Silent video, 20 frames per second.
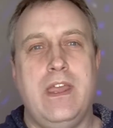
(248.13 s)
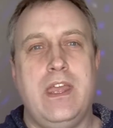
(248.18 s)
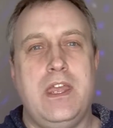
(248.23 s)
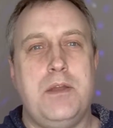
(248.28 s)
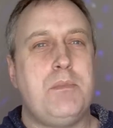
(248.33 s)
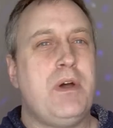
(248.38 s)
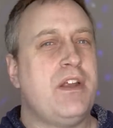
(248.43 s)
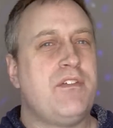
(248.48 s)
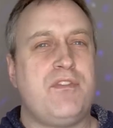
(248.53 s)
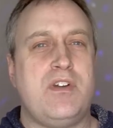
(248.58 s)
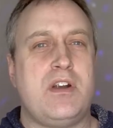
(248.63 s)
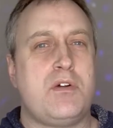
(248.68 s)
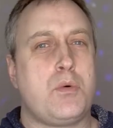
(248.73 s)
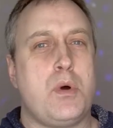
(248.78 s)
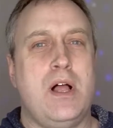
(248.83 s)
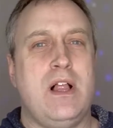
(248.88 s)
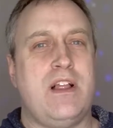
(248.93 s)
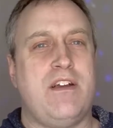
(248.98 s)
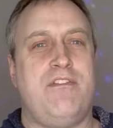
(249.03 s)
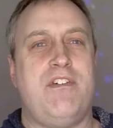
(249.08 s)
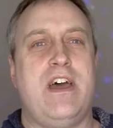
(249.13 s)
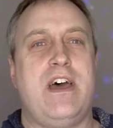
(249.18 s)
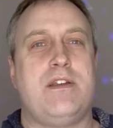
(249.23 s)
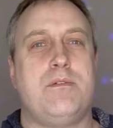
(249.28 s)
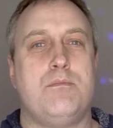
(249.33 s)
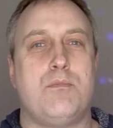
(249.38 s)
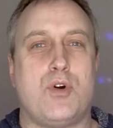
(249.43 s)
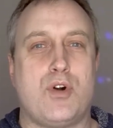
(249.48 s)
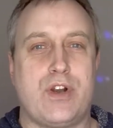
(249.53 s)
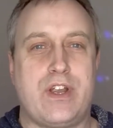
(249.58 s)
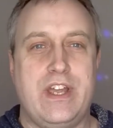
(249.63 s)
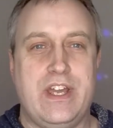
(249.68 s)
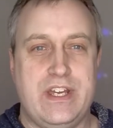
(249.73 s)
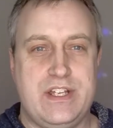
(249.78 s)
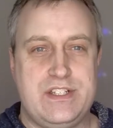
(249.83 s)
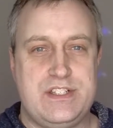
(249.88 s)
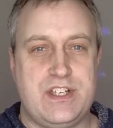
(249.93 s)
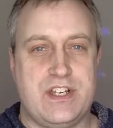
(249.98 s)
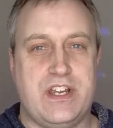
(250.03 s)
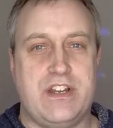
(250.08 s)
He might very well have had more
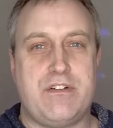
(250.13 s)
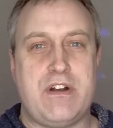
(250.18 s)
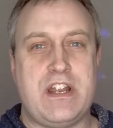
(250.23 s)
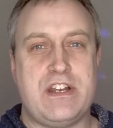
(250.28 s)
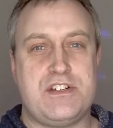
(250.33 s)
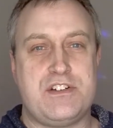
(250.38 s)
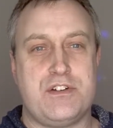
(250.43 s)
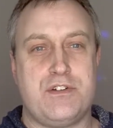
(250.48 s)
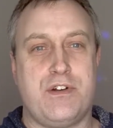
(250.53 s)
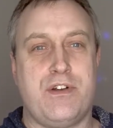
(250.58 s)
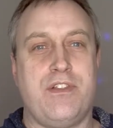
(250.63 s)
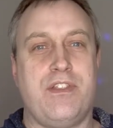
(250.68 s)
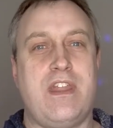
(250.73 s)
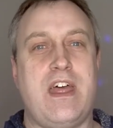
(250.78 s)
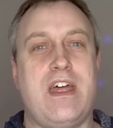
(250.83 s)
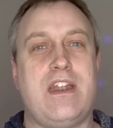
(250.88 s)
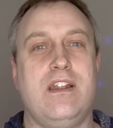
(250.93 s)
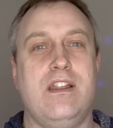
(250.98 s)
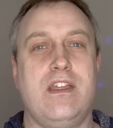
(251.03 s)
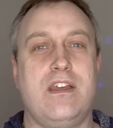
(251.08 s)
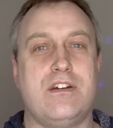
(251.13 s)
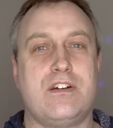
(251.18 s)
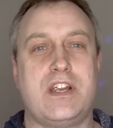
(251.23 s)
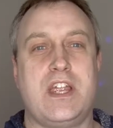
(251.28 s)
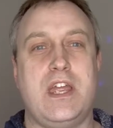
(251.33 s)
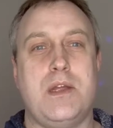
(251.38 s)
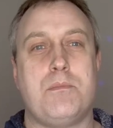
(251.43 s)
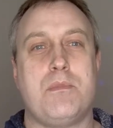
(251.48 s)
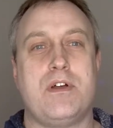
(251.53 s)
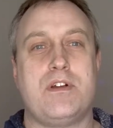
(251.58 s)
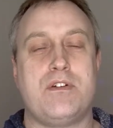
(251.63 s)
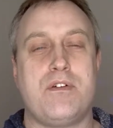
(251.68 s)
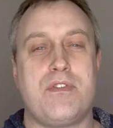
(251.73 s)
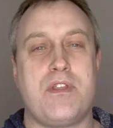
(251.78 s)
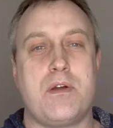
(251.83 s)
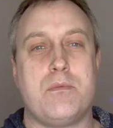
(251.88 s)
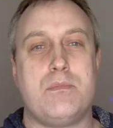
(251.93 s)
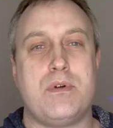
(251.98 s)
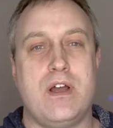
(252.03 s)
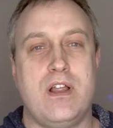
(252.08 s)
kids and grandchildren that later came under
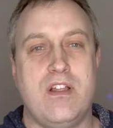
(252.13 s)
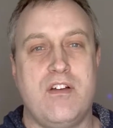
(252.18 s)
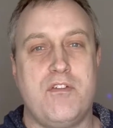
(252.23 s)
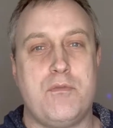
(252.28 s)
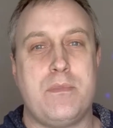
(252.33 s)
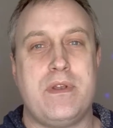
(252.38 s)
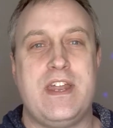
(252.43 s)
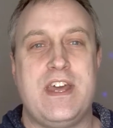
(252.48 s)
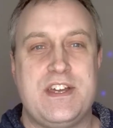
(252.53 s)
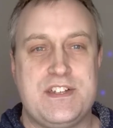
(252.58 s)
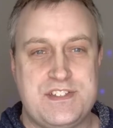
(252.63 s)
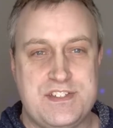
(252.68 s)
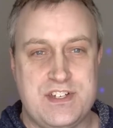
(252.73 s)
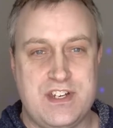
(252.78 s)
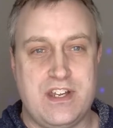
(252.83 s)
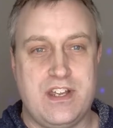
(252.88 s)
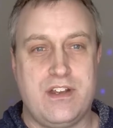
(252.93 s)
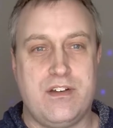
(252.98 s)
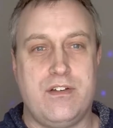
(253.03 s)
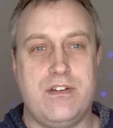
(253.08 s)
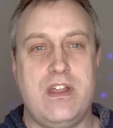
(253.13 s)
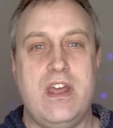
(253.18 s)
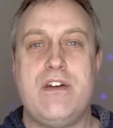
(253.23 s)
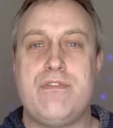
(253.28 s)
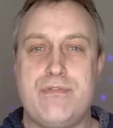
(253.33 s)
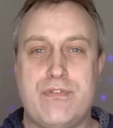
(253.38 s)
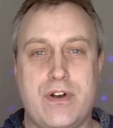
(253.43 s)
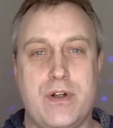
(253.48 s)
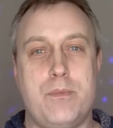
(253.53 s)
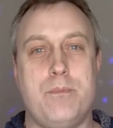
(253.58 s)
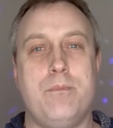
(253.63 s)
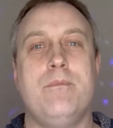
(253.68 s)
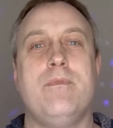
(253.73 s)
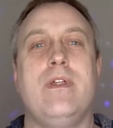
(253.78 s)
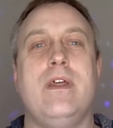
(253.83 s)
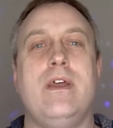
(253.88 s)
the umbrella of Manasseh and Ephraim,